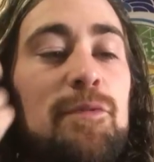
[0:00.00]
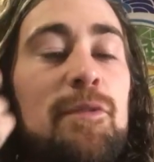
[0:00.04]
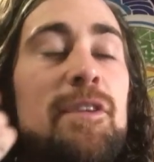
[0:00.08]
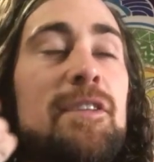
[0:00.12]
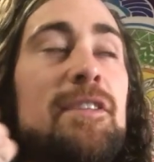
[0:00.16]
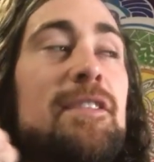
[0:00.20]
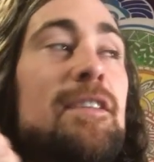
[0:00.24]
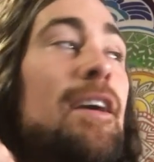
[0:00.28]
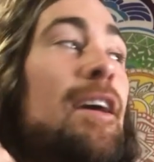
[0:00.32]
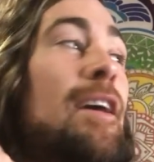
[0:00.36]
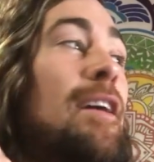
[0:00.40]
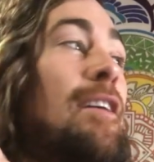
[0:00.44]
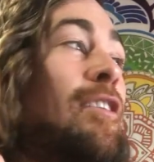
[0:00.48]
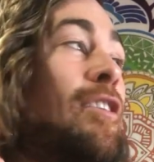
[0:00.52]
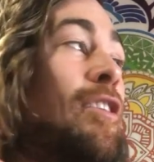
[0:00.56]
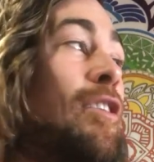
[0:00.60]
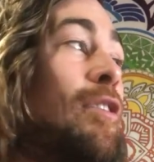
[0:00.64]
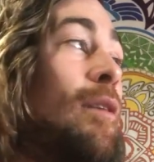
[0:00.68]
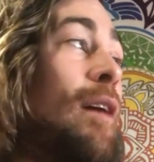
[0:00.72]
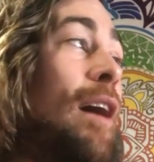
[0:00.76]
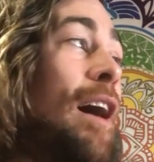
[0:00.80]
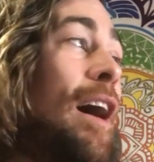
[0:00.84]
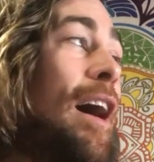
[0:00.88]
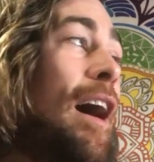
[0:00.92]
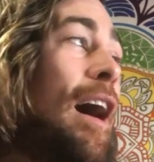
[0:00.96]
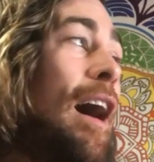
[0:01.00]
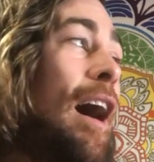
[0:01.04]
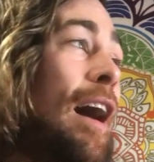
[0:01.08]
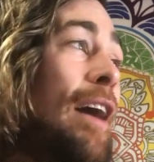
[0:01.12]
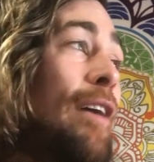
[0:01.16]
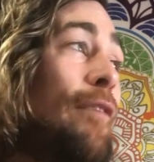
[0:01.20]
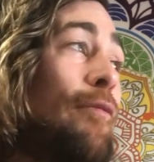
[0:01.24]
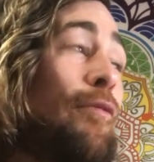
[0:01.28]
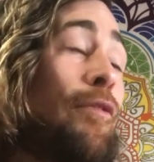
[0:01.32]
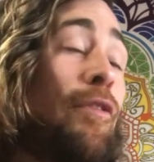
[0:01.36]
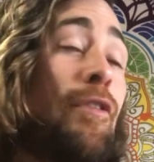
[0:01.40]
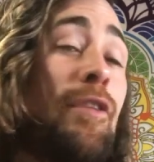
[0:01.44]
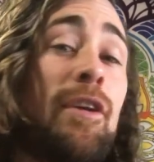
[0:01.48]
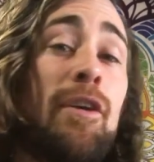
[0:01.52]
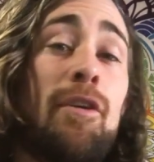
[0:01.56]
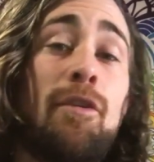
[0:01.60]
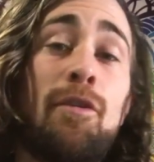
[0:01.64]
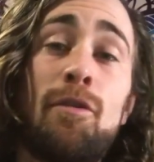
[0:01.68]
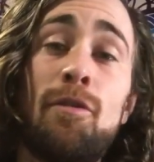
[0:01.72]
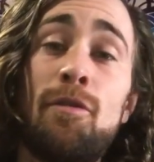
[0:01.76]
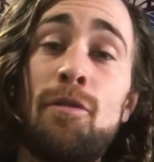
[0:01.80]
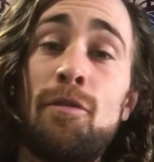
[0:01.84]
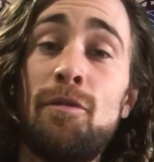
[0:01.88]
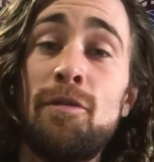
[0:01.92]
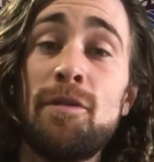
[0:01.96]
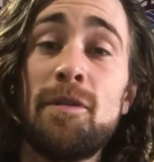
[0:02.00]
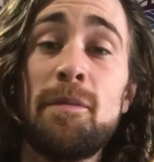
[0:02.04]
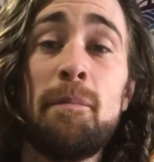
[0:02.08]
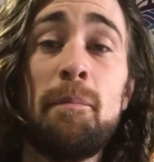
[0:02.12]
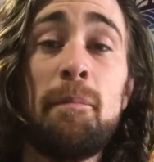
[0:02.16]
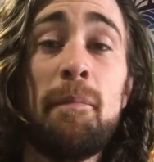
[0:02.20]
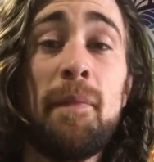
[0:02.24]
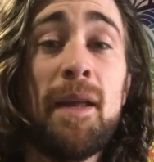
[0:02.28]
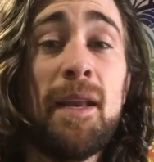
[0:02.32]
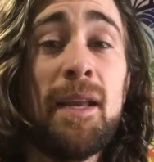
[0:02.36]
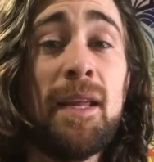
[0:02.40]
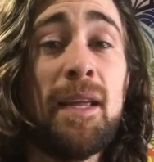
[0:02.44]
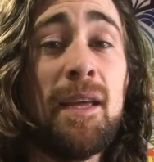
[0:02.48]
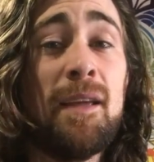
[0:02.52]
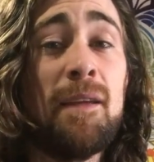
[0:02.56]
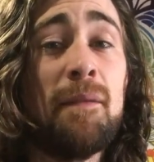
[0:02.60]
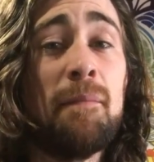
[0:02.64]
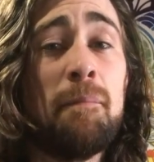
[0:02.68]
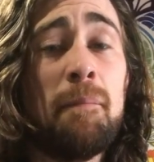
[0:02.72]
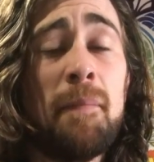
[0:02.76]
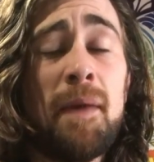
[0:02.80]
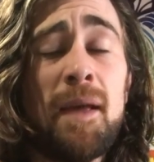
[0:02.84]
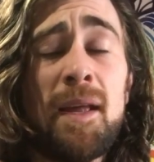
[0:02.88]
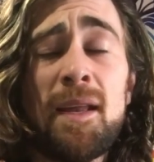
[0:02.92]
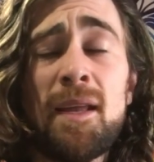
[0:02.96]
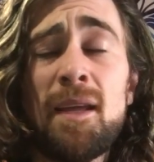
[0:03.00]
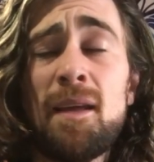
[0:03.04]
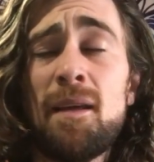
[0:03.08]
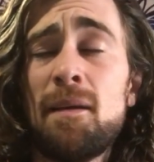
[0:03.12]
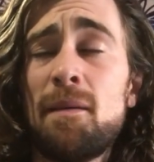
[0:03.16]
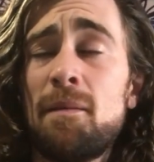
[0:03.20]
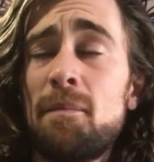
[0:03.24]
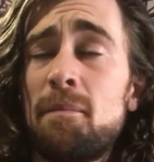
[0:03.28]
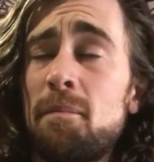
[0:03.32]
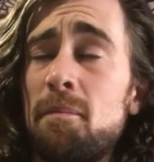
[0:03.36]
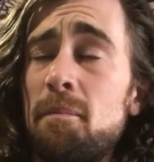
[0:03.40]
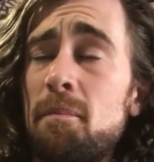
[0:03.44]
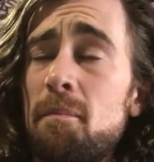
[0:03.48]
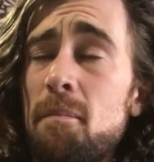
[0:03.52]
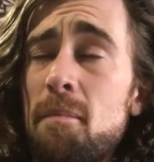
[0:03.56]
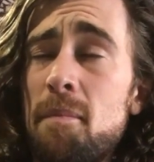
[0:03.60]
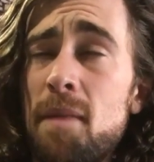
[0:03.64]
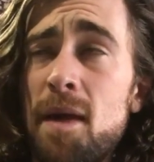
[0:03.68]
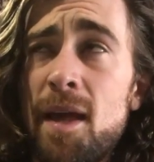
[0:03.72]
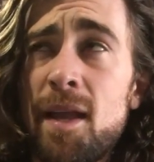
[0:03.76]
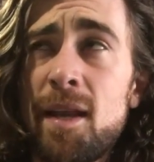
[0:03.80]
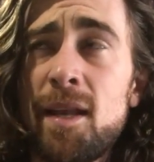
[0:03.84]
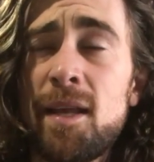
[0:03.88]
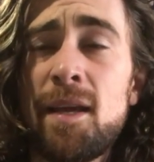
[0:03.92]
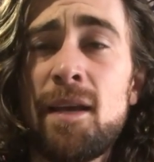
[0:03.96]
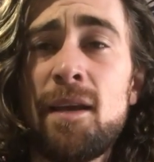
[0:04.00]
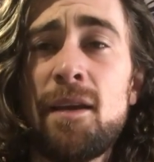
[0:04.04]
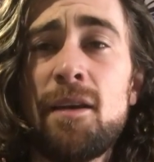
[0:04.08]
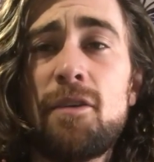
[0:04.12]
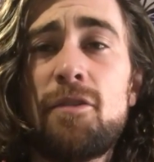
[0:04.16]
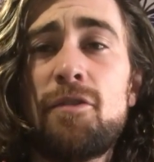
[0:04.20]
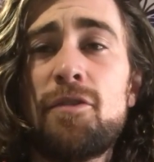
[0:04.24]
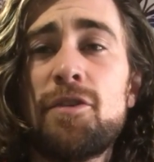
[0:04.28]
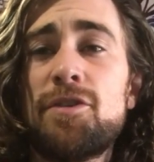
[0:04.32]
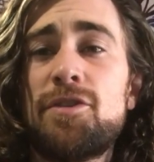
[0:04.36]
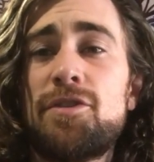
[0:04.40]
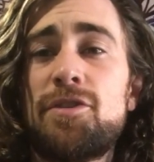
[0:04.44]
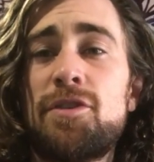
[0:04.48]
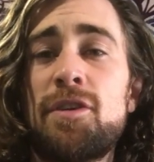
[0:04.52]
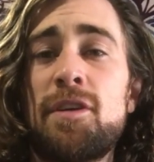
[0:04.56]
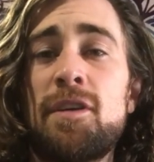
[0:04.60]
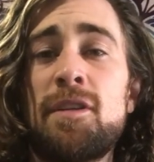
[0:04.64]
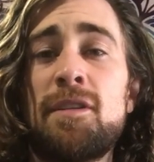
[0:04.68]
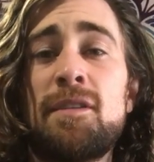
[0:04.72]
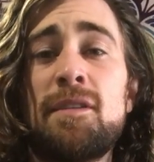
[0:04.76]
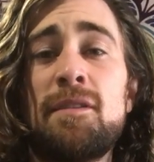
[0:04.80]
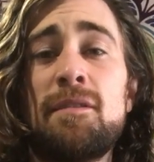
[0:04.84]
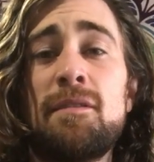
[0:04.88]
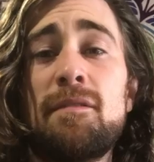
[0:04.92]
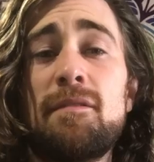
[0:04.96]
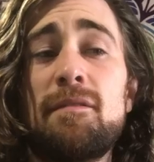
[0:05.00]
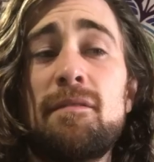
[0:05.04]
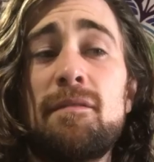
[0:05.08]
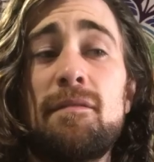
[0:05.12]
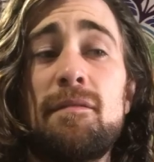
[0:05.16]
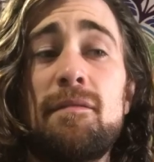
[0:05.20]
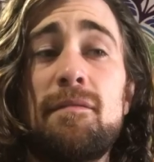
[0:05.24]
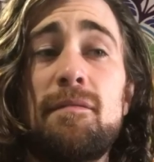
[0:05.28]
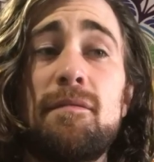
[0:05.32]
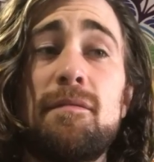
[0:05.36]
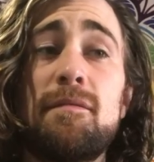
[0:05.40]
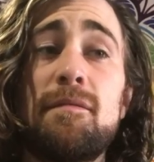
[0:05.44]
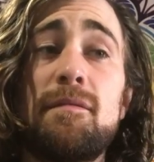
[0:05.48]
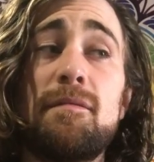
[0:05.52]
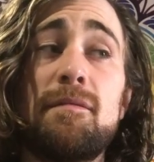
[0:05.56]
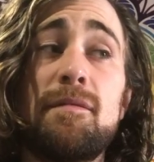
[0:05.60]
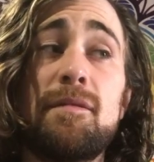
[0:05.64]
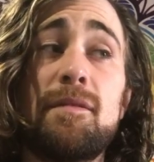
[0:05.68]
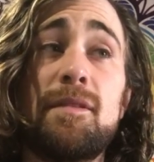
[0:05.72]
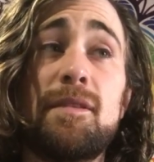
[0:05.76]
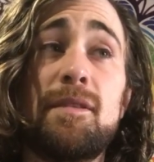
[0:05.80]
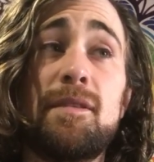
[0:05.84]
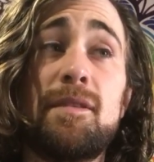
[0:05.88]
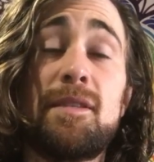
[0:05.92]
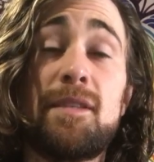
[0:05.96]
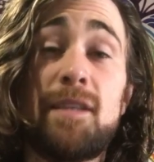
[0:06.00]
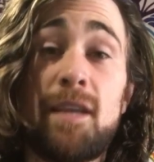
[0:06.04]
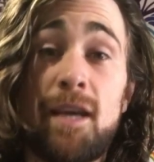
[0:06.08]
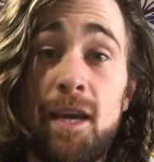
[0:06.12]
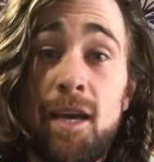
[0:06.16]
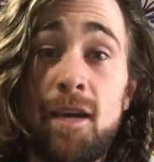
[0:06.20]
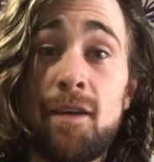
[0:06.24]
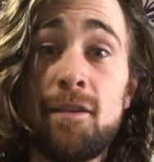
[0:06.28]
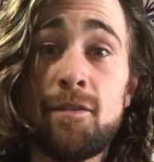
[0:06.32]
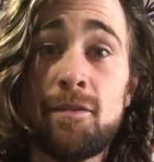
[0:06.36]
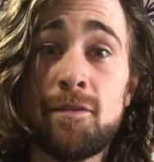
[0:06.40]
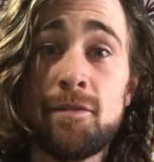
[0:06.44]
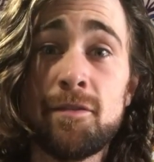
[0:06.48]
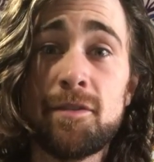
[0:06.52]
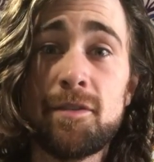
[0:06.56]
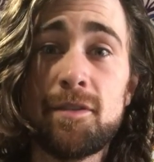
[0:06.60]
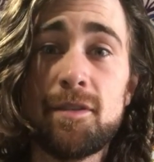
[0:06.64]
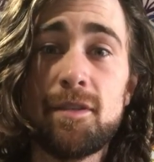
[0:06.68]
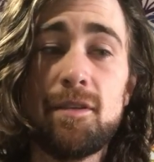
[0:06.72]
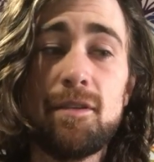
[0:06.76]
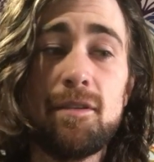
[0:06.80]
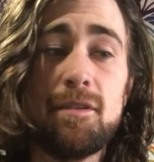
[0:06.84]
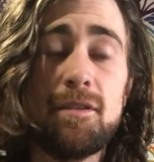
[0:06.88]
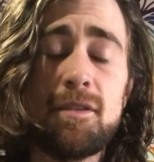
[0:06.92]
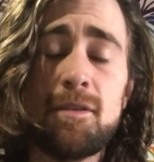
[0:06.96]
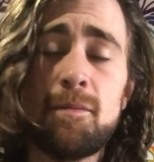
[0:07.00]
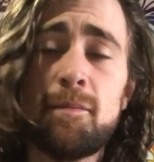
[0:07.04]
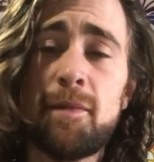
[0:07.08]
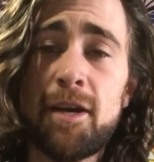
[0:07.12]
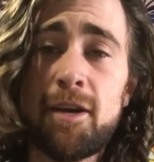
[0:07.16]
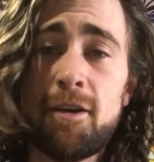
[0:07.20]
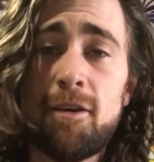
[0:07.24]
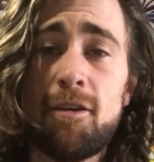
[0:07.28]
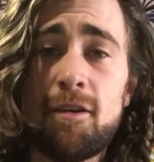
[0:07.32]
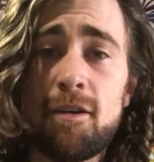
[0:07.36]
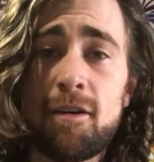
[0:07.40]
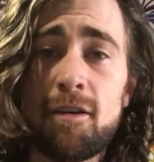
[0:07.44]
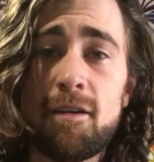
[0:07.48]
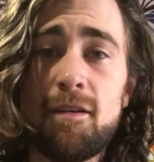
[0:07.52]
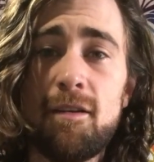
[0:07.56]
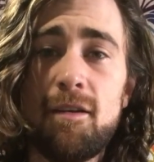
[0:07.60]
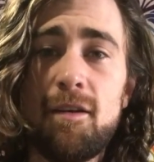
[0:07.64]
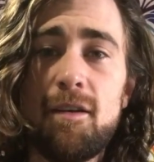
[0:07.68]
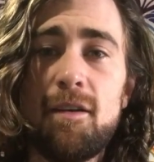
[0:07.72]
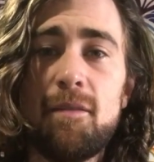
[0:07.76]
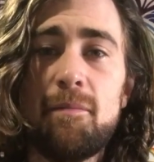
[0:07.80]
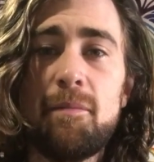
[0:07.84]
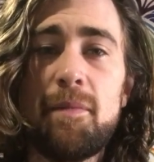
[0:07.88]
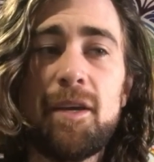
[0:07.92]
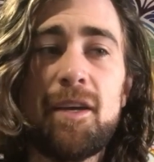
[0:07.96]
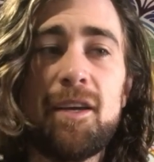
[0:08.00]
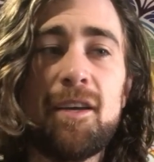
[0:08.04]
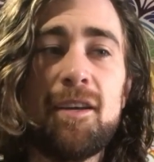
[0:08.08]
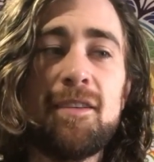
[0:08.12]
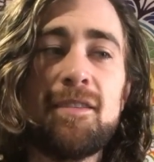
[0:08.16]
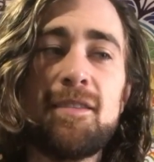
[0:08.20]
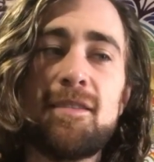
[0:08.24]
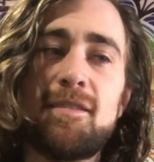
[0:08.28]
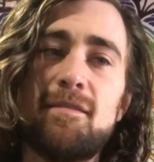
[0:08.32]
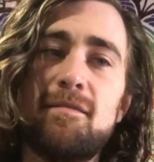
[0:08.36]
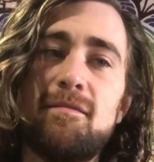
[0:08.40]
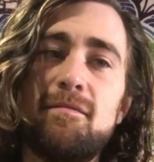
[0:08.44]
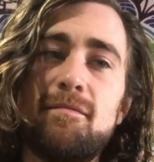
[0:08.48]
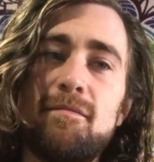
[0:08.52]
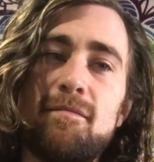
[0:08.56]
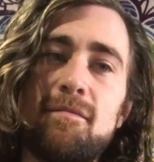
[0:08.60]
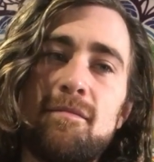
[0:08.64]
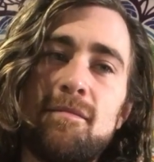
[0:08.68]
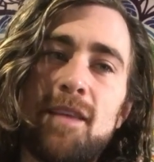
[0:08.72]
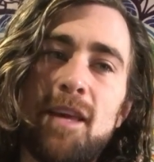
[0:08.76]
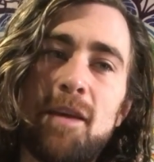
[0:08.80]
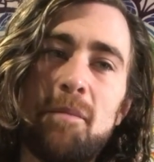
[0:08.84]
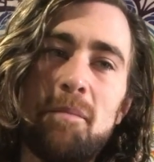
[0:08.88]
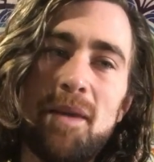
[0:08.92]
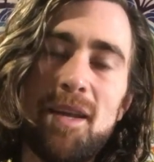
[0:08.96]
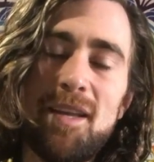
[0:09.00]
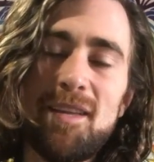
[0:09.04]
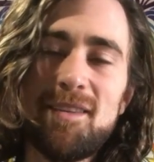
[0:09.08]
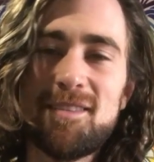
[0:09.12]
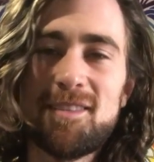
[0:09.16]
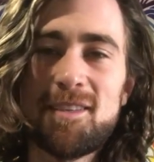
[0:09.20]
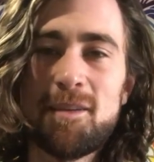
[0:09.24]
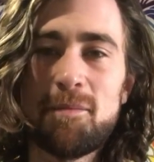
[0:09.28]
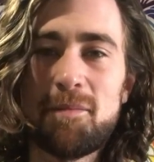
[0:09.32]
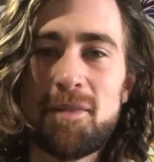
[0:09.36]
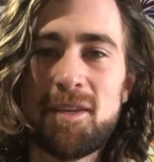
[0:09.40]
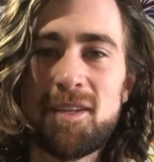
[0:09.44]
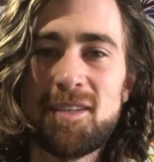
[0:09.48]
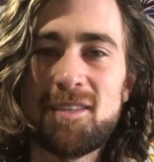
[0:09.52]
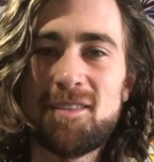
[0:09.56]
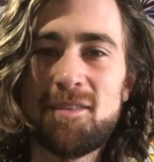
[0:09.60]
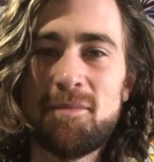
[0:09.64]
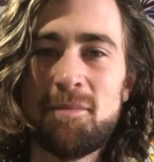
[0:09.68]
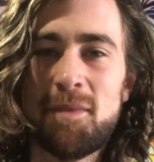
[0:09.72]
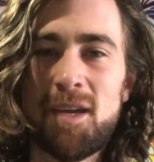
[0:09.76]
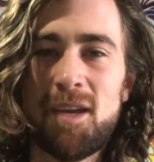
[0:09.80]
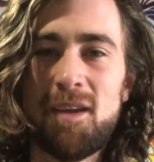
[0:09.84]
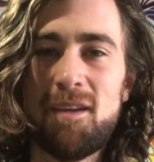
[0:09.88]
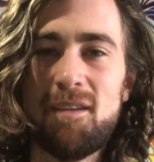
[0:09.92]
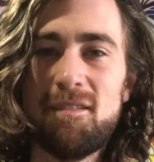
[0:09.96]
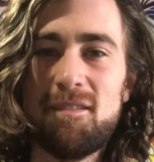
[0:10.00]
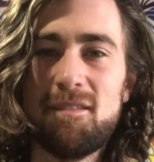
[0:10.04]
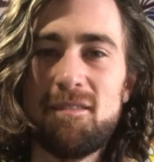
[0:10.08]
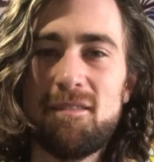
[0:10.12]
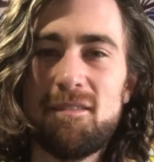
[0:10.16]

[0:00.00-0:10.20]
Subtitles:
want to say, I really hold many, many, many Christian tales to my heart because they mean something to me.